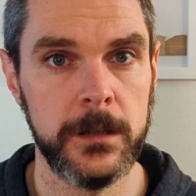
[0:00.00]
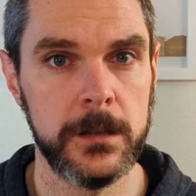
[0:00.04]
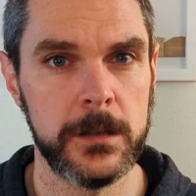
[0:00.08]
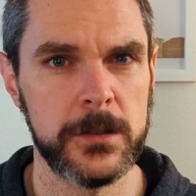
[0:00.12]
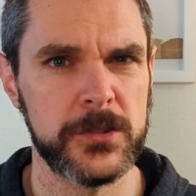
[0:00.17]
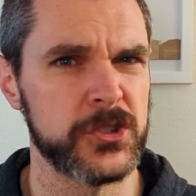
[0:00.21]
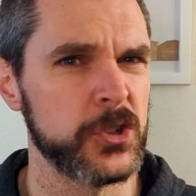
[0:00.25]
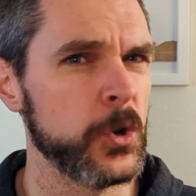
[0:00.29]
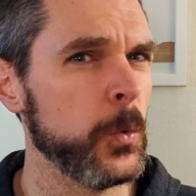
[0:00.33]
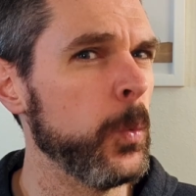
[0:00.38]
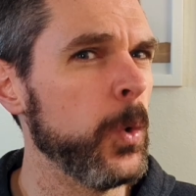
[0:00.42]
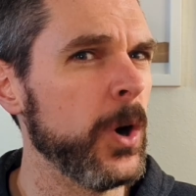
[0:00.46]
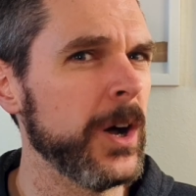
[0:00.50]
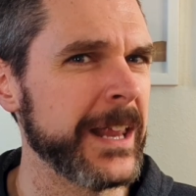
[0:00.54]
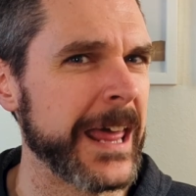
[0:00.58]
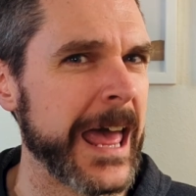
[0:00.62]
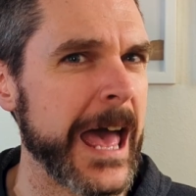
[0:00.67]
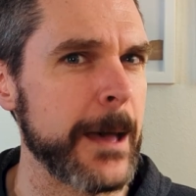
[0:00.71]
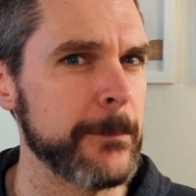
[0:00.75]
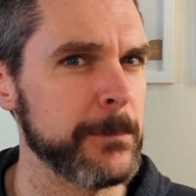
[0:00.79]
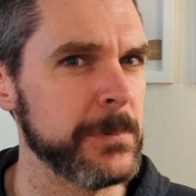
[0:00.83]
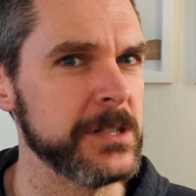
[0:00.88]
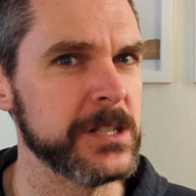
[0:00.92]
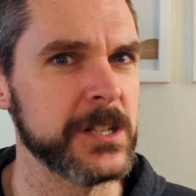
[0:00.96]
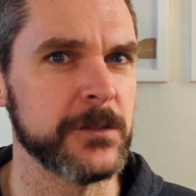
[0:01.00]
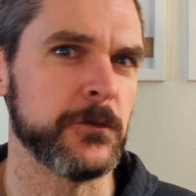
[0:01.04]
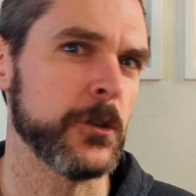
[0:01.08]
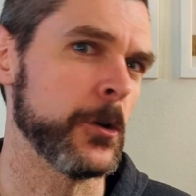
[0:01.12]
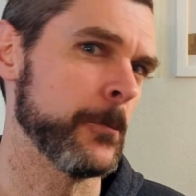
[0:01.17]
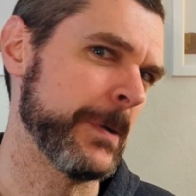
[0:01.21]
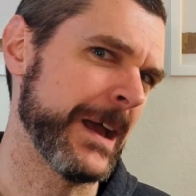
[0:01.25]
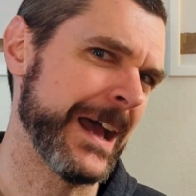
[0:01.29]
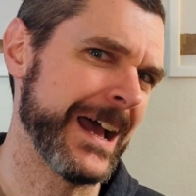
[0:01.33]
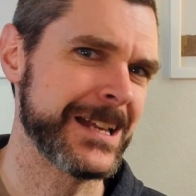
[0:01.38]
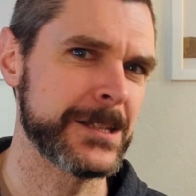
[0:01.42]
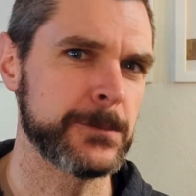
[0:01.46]
So what happens if your
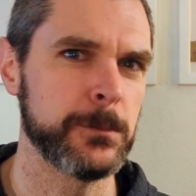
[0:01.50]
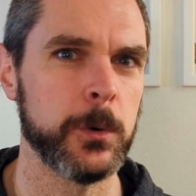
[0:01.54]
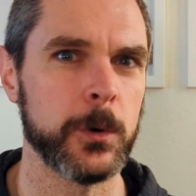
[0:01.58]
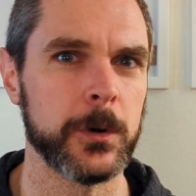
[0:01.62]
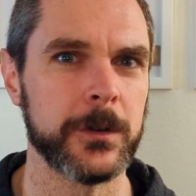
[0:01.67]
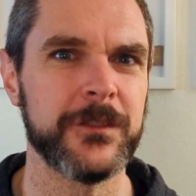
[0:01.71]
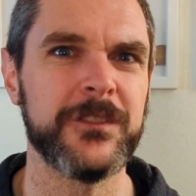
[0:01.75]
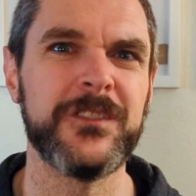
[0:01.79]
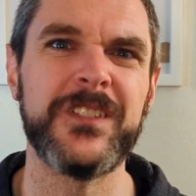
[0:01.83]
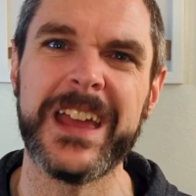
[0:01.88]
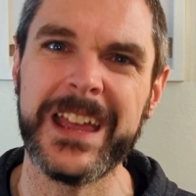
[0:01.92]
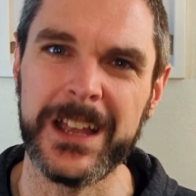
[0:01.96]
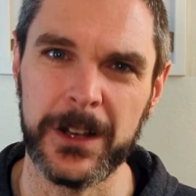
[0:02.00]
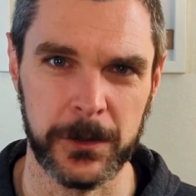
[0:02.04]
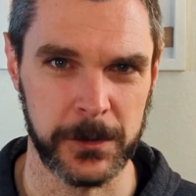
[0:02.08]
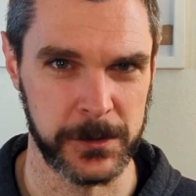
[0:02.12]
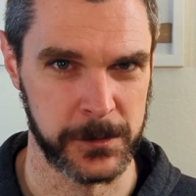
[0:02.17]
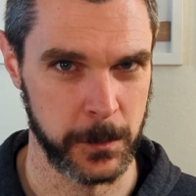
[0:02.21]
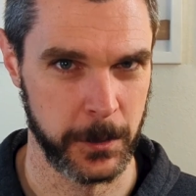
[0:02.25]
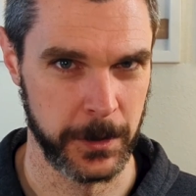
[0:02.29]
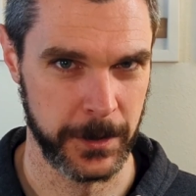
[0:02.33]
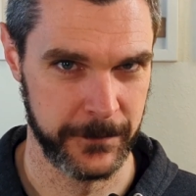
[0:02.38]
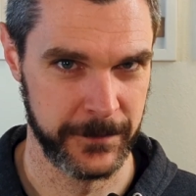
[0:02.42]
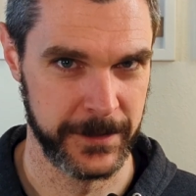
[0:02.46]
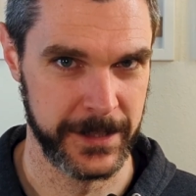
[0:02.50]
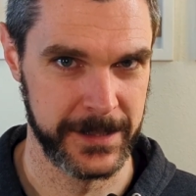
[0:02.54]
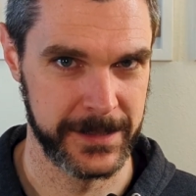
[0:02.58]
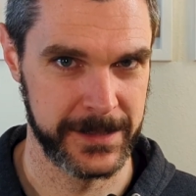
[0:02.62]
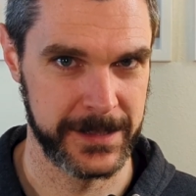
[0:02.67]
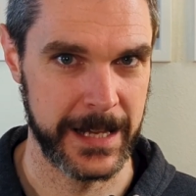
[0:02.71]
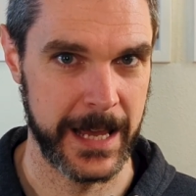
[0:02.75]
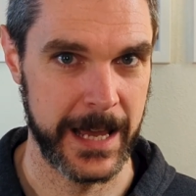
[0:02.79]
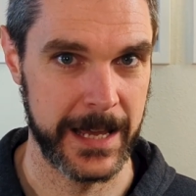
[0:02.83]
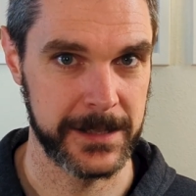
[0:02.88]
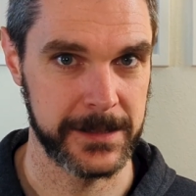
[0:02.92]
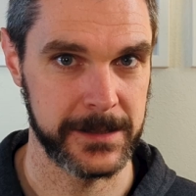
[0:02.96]
passport fails one of these
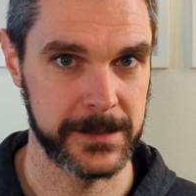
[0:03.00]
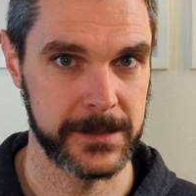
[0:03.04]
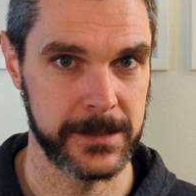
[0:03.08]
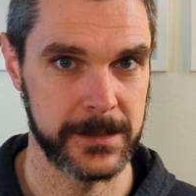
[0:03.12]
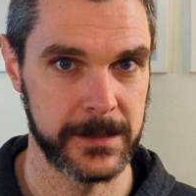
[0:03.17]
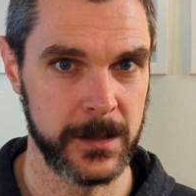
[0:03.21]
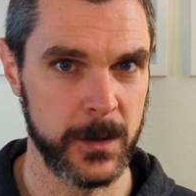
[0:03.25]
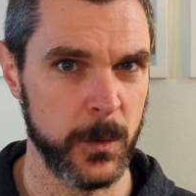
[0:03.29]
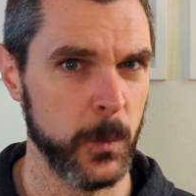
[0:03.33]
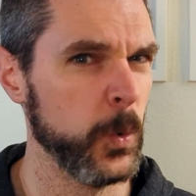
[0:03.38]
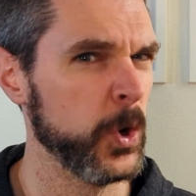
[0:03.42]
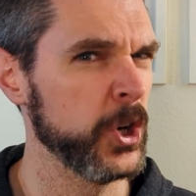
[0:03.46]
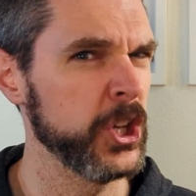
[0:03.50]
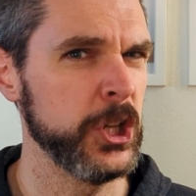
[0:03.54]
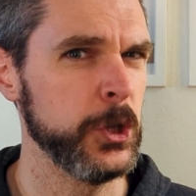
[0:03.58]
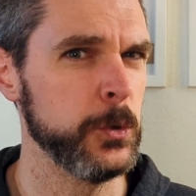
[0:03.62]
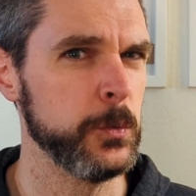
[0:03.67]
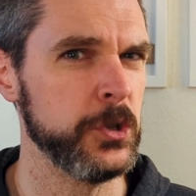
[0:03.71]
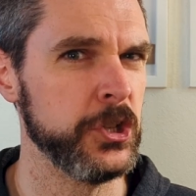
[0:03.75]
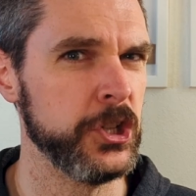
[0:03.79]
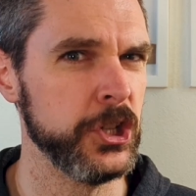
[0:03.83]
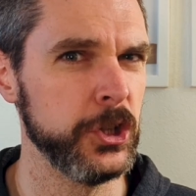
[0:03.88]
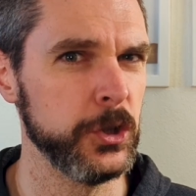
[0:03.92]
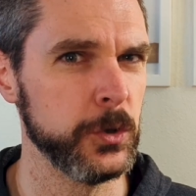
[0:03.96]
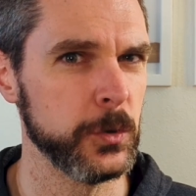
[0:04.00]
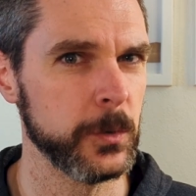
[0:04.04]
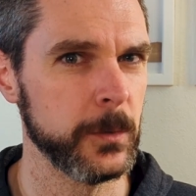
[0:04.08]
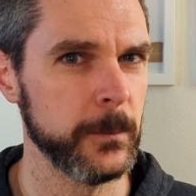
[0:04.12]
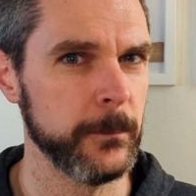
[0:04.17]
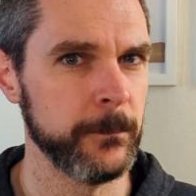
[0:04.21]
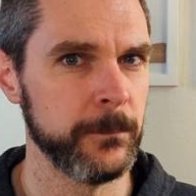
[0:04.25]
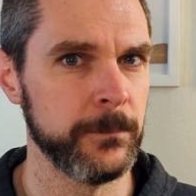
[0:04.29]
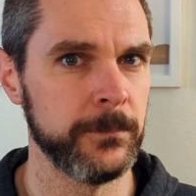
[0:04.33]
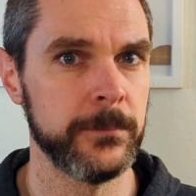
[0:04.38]
tests? What do?